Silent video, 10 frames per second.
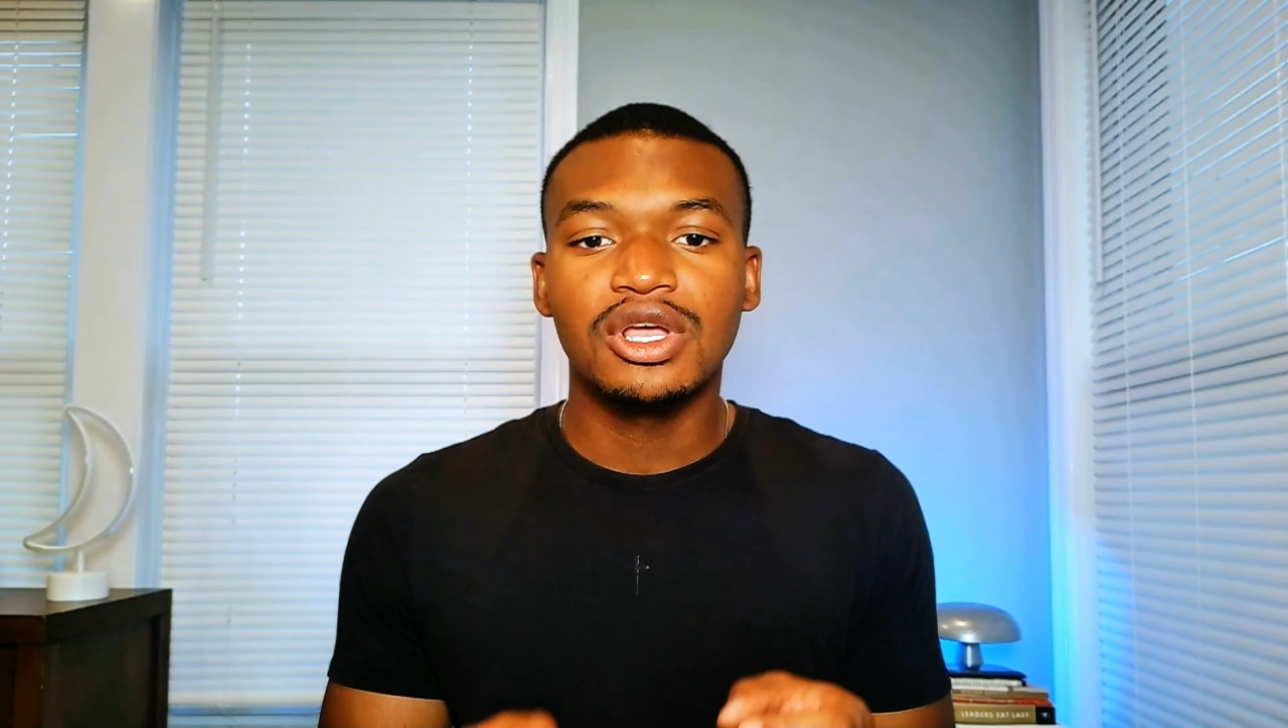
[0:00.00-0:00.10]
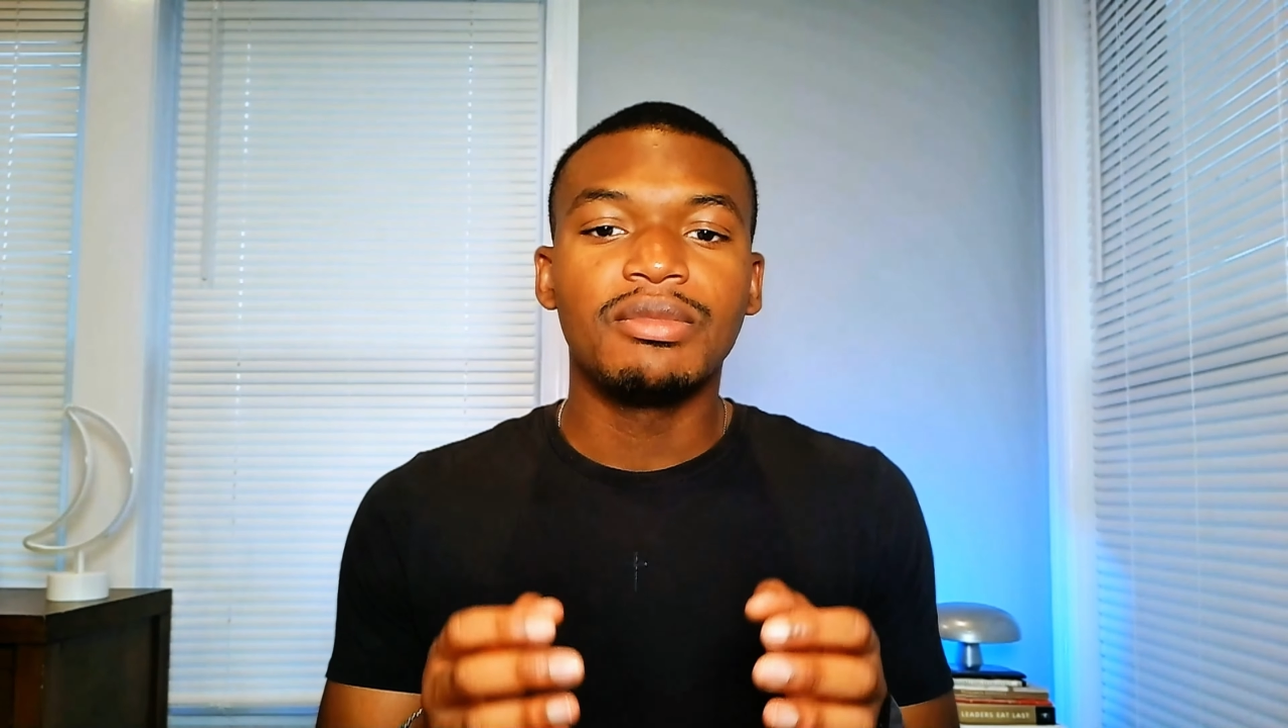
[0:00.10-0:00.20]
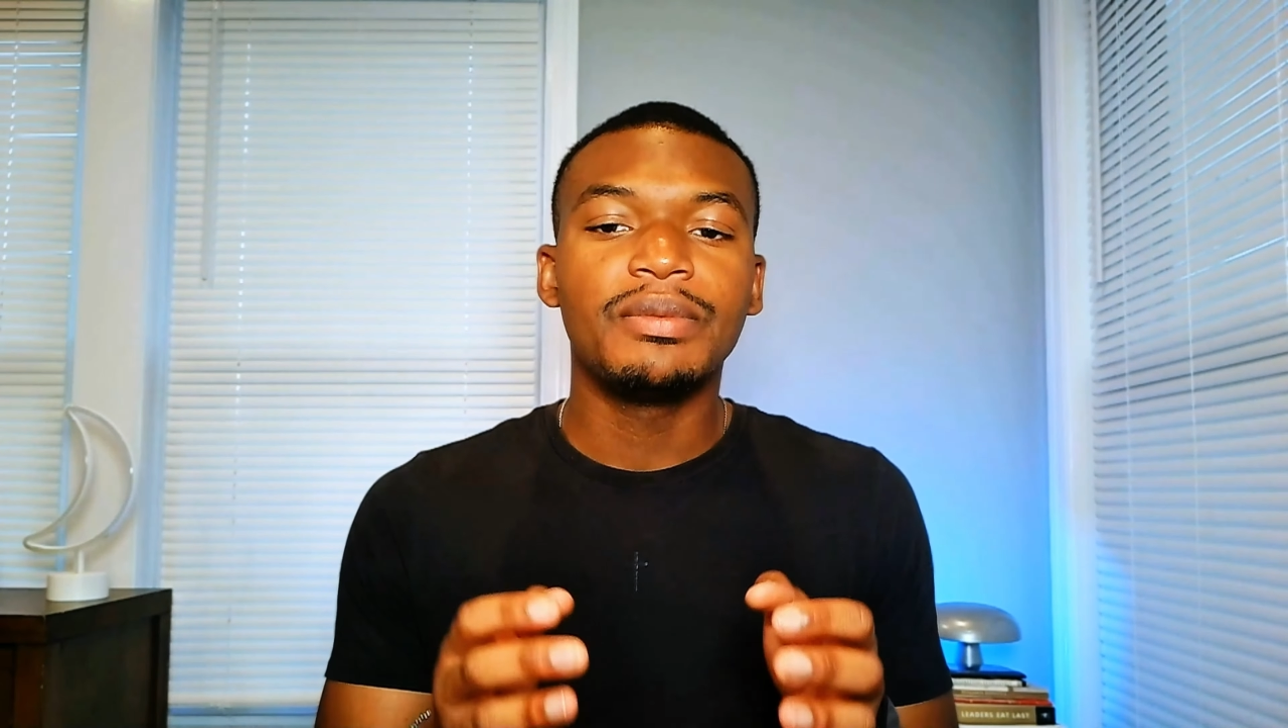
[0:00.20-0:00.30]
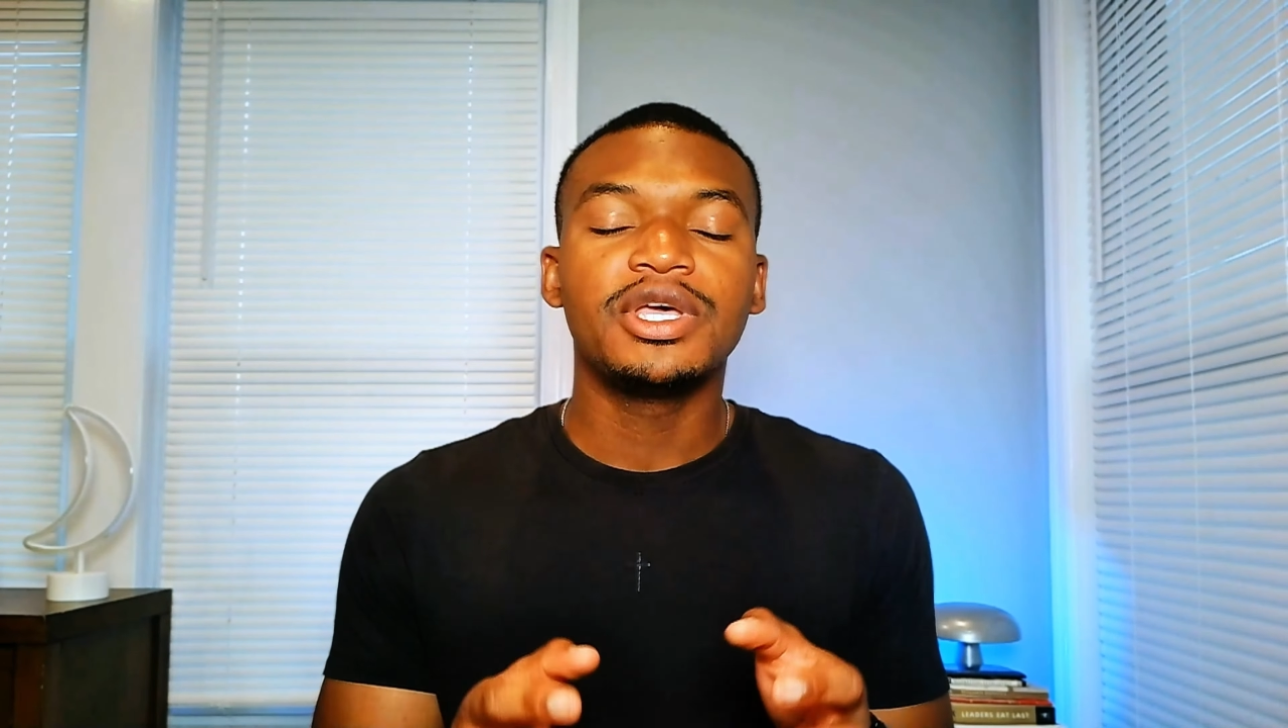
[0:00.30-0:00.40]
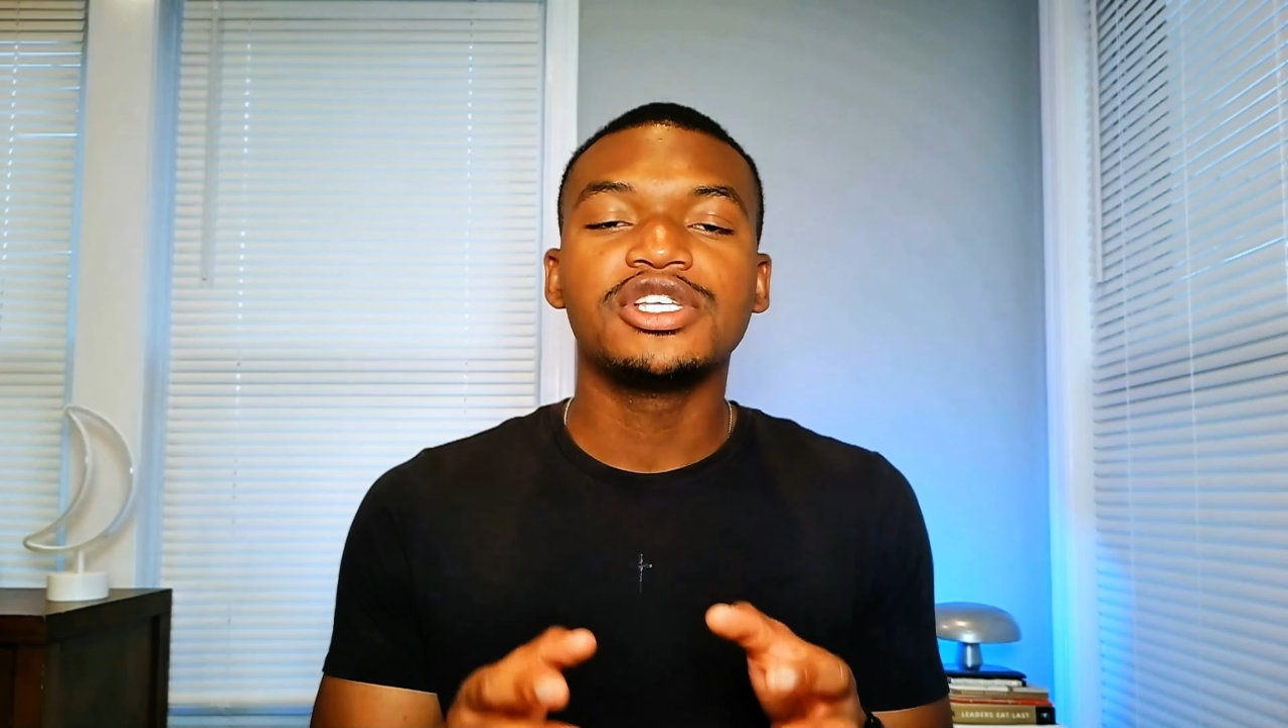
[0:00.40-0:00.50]

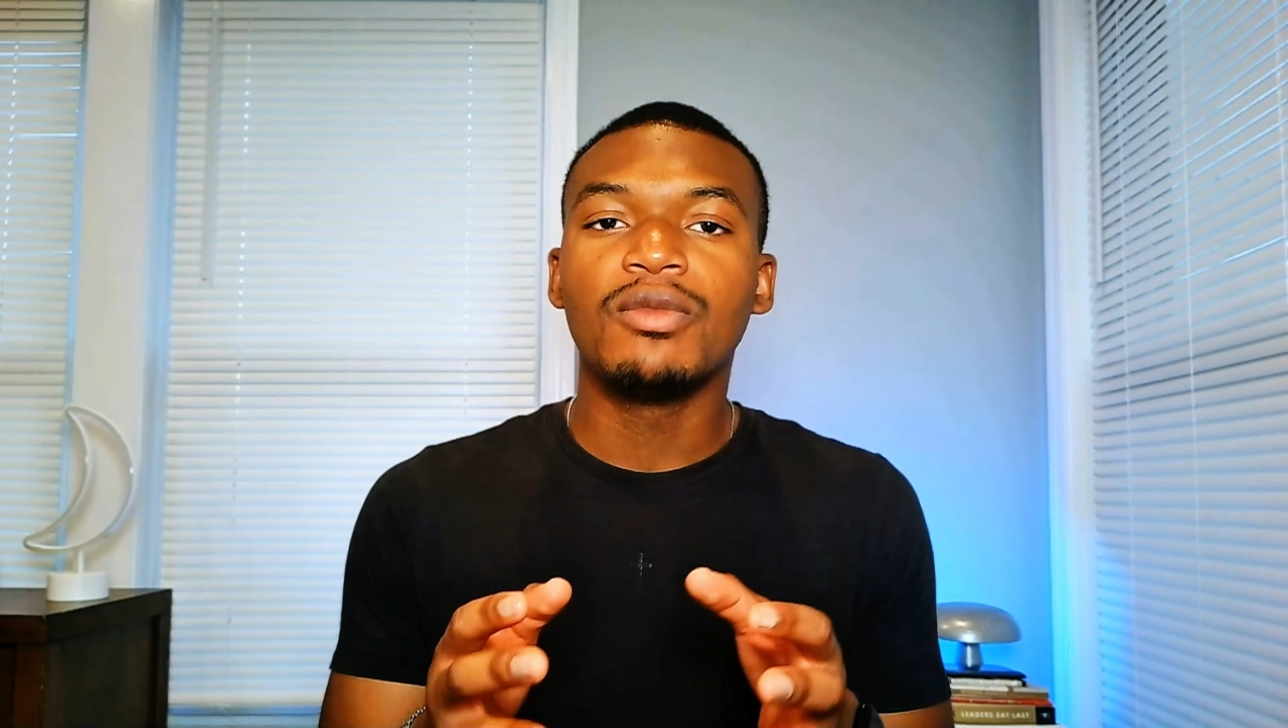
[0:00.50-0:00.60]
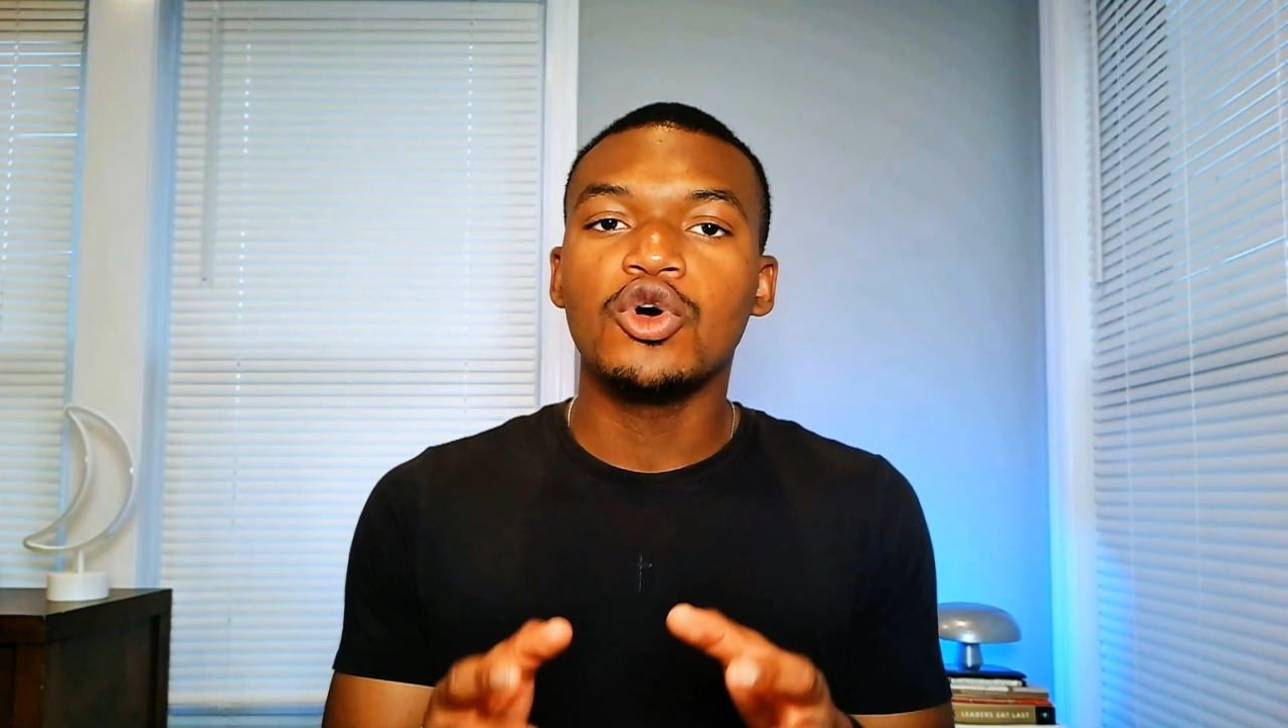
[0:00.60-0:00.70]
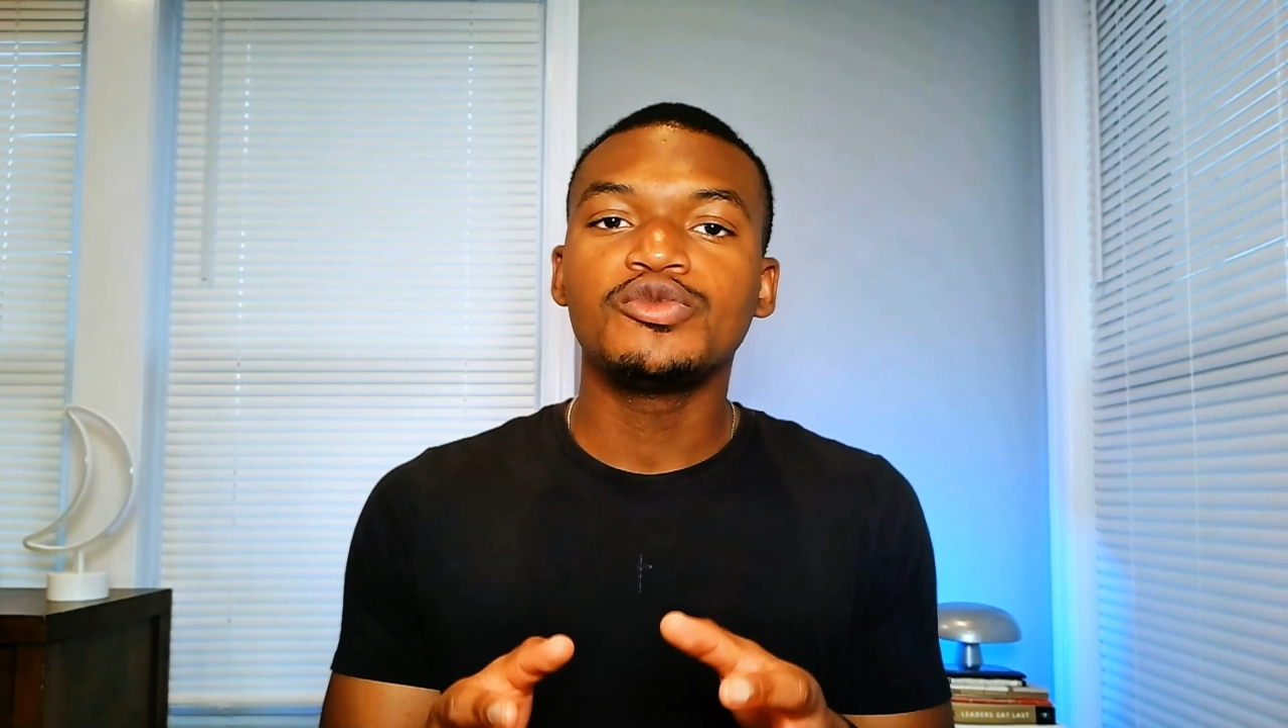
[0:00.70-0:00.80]
but because most